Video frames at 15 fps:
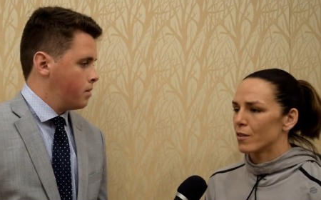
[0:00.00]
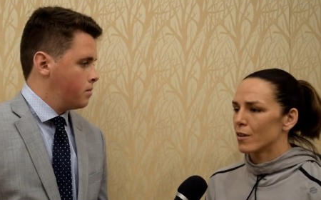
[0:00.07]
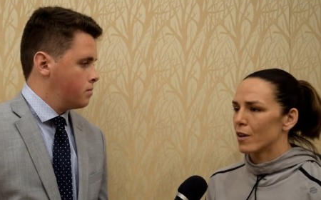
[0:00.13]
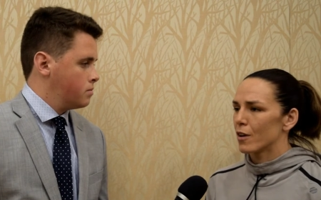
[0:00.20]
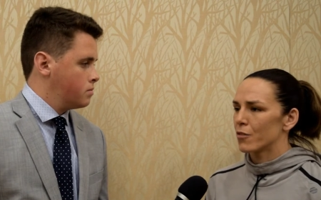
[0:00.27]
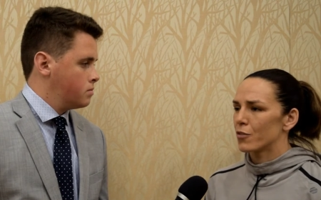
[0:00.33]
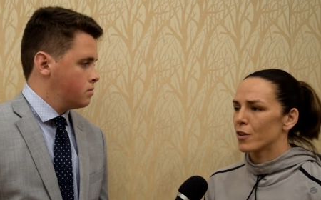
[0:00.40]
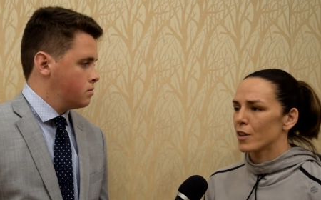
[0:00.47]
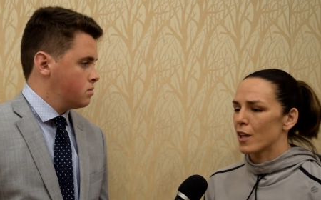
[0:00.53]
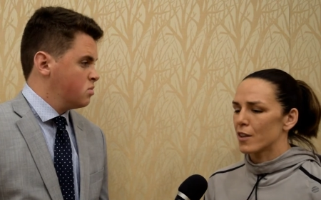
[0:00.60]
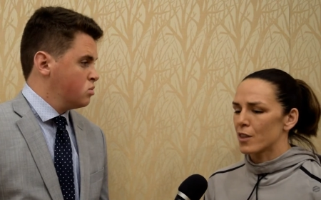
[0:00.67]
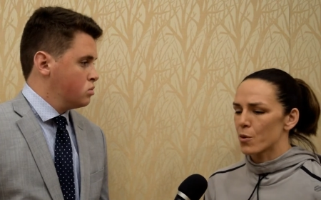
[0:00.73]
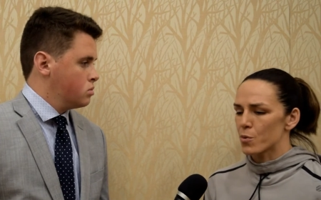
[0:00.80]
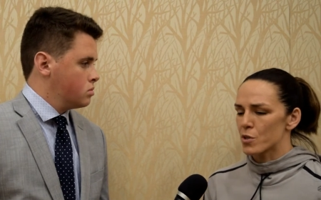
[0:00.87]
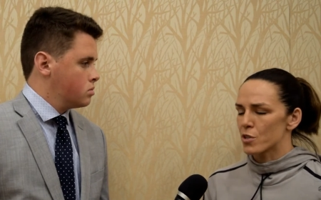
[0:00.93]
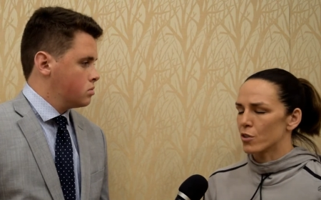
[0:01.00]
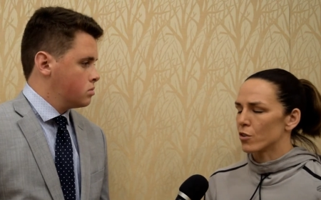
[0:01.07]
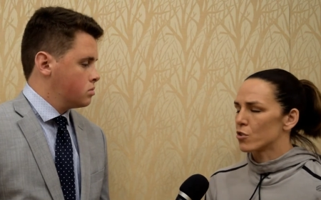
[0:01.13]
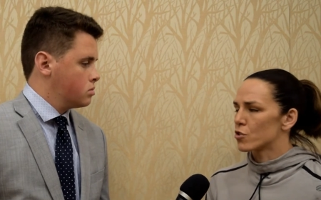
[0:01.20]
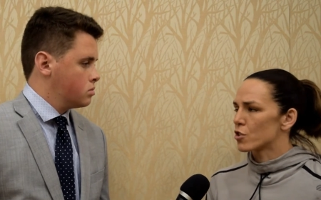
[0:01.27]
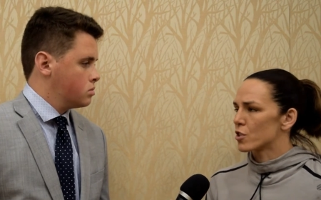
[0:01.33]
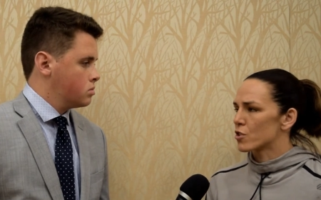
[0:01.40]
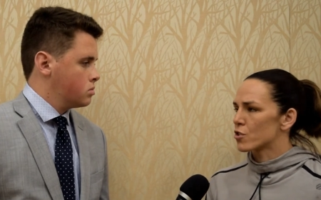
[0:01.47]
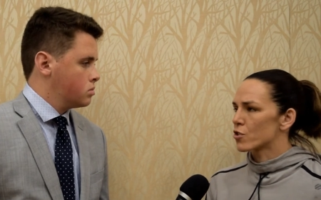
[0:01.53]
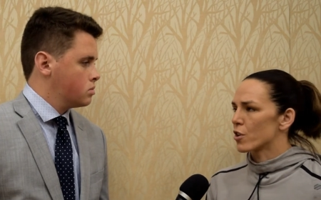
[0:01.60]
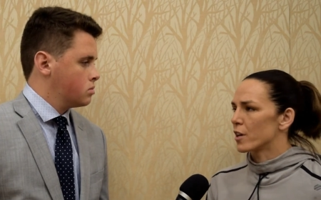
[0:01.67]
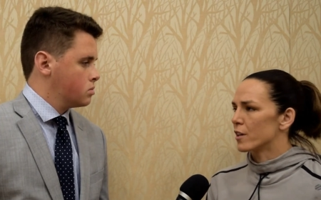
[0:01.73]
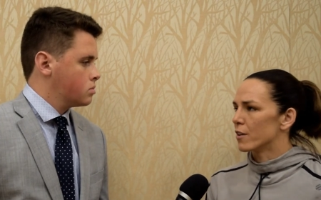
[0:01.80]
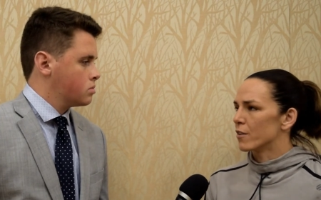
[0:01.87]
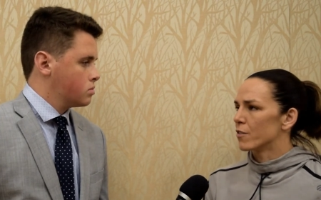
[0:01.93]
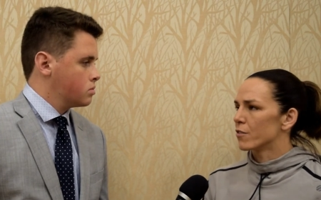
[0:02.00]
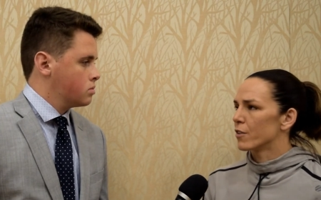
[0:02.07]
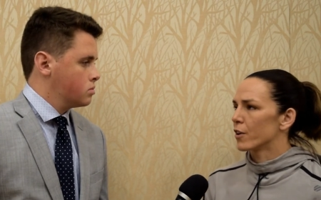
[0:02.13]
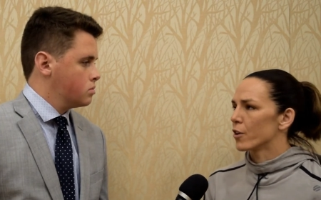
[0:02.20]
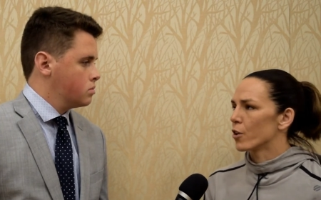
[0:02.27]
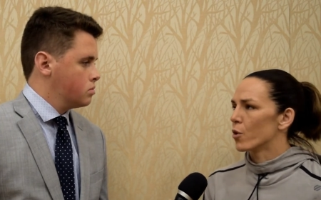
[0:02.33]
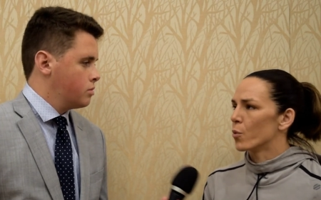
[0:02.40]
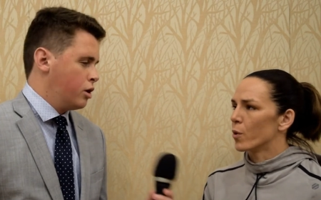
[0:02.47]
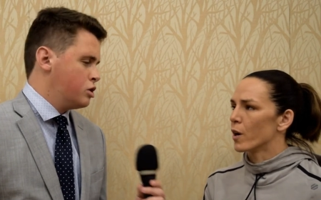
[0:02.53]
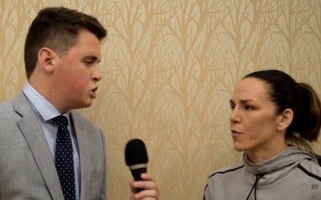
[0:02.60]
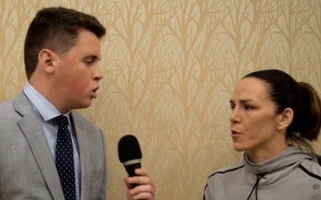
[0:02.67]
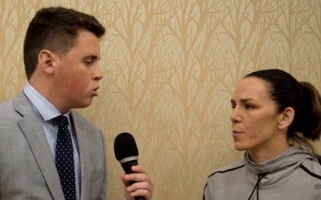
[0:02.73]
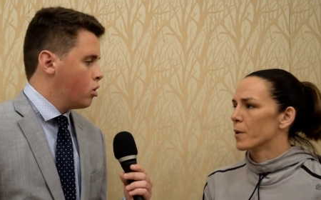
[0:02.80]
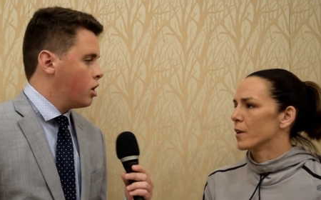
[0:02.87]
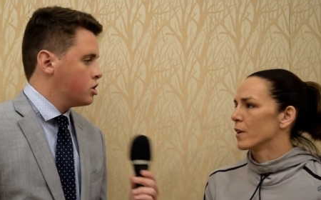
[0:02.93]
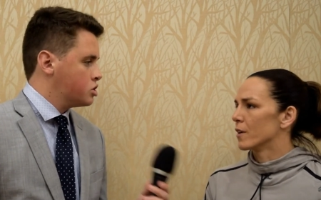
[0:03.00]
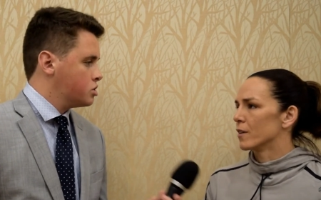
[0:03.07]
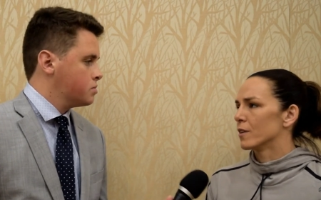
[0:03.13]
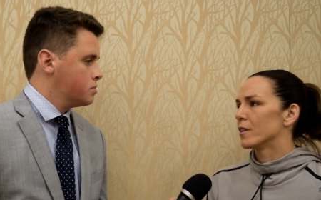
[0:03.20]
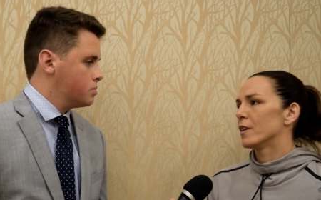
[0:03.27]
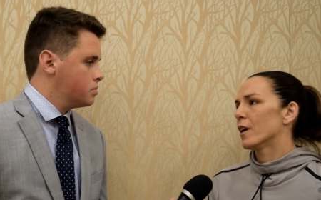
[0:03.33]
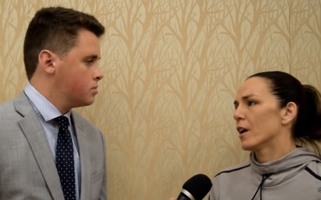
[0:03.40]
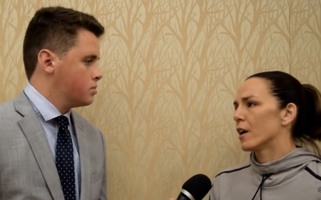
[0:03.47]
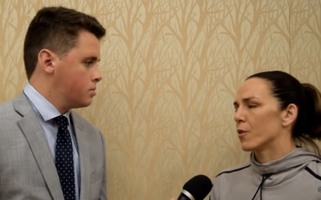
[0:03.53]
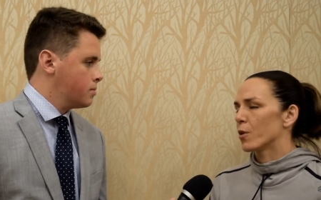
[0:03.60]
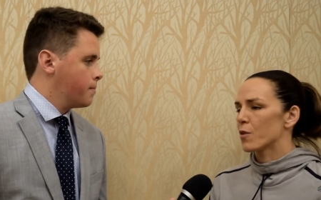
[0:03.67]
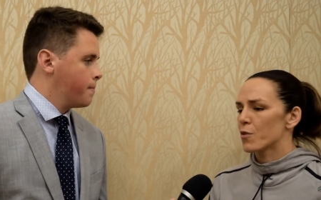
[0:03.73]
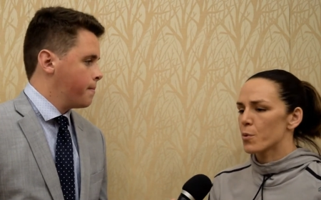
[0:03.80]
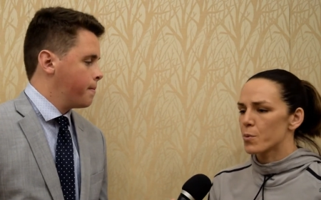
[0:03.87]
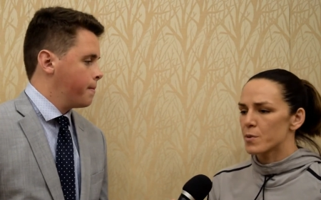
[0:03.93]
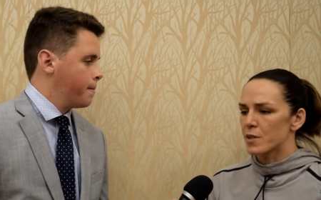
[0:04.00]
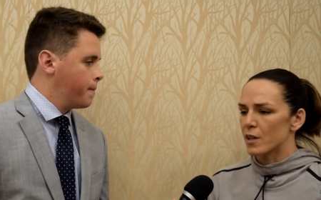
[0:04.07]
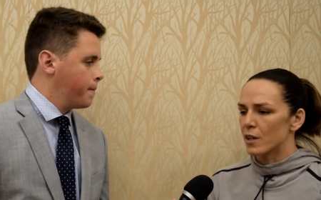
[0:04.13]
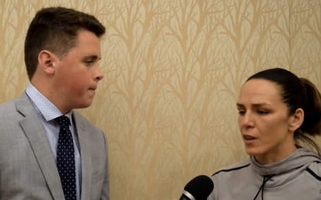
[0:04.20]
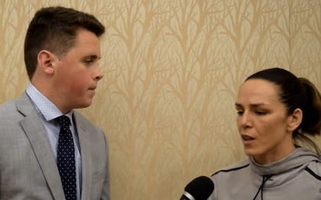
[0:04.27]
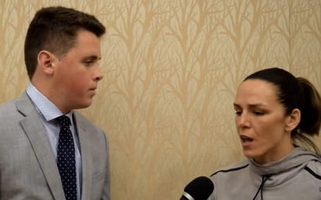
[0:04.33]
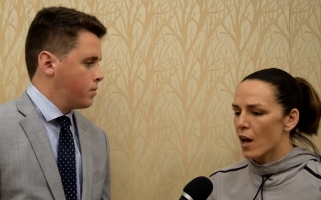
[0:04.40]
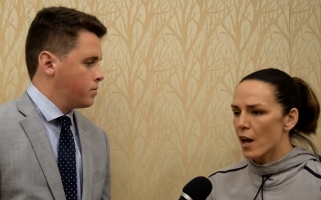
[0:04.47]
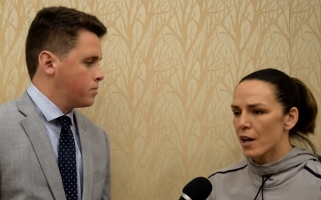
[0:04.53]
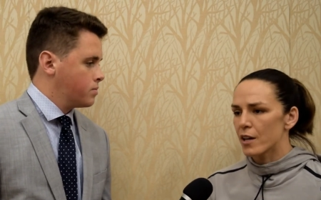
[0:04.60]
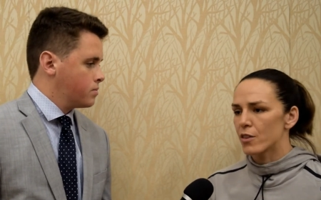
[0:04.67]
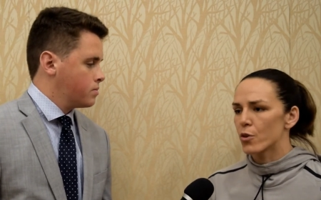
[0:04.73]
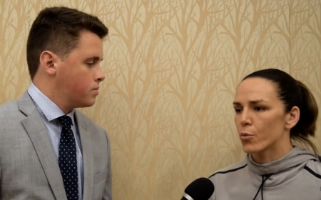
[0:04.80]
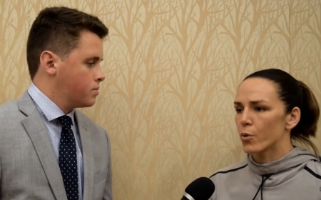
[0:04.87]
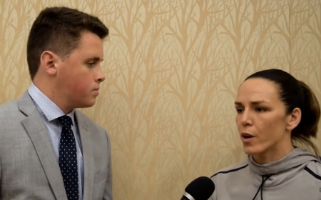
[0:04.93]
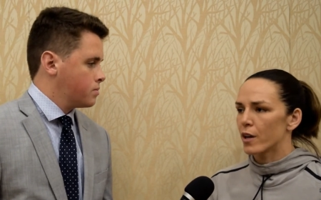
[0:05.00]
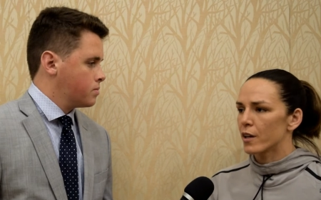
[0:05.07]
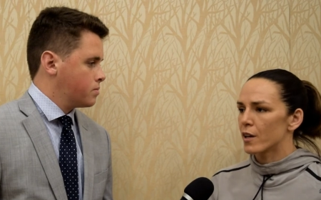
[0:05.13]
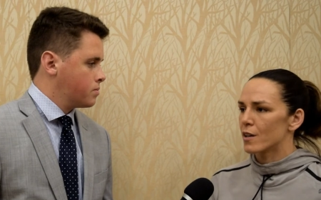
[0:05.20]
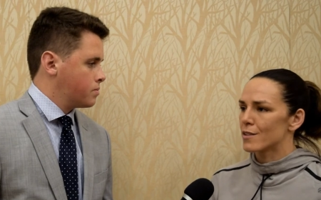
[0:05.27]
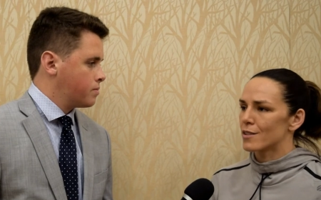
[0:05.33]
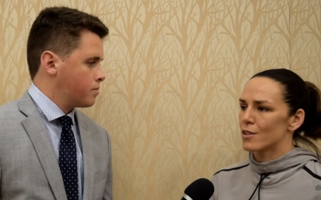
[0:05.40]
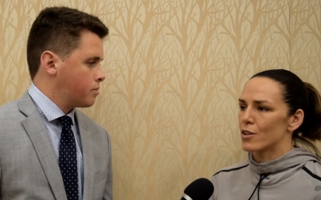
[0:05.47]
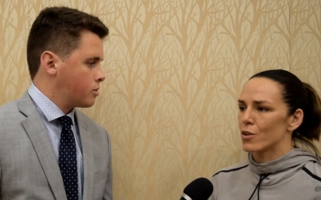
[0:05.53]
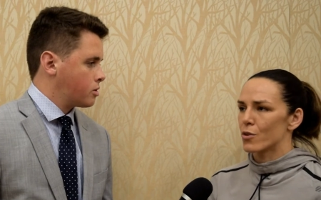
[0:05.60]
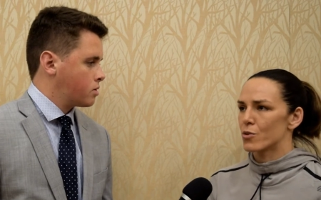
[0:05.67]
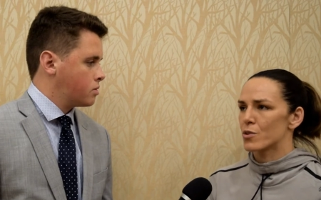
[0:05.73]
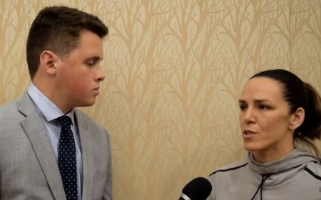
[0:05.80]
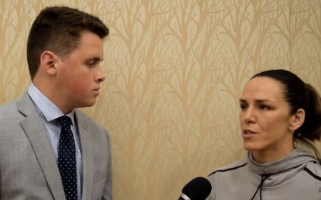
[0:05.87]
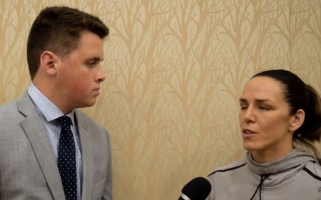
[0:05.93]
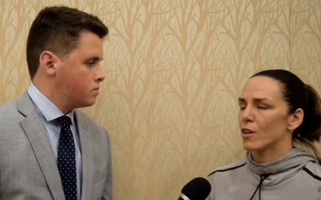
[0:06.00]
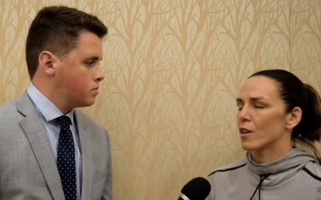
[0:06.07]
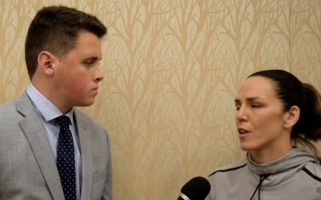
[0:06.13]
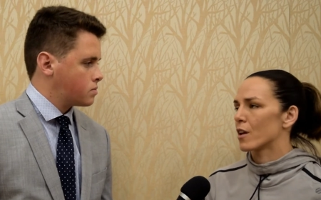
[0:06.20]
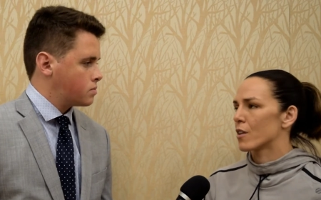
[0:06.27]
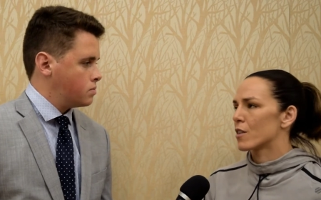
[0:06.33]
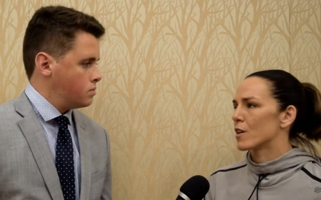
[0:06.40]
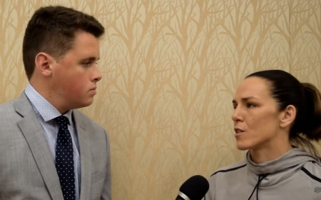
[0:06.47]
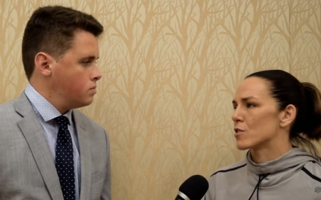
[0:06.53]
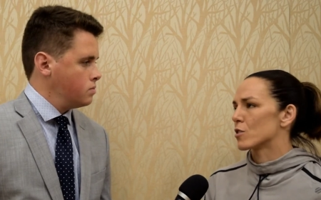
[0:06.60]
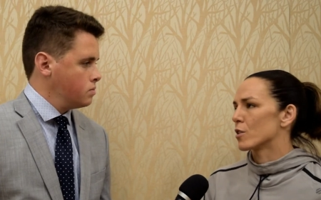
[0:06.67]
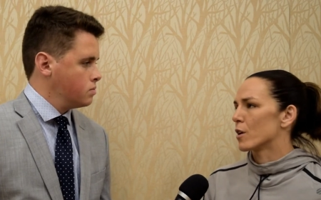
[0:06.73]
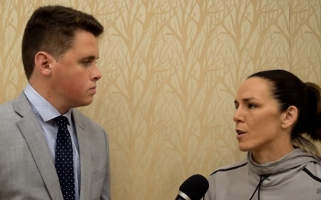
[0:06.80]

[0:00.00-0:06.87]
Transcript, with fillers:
Speaker 1: I feel like they were still just trying to figure out. There's no rush. Yeah, where everybody was going to lie in the rankings, and you know, there's still a lot of things that I